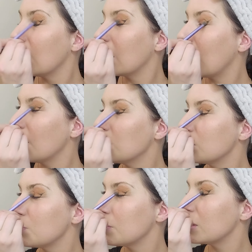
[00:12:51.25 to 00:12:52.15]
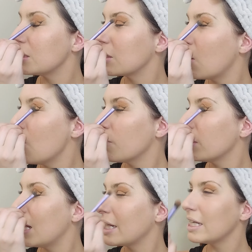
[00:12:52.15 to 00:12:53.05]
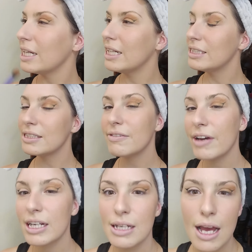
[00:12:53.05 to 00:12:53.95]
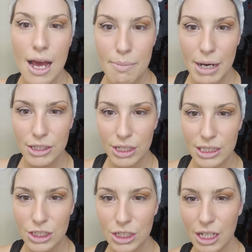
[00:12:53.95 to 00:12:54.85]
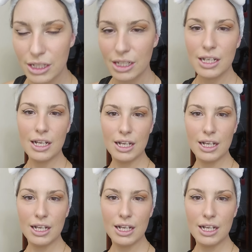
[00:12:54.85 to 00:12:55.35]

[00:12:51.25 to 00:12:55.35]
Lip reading: And I will sweep this thing over like it is, in fact, my transition color.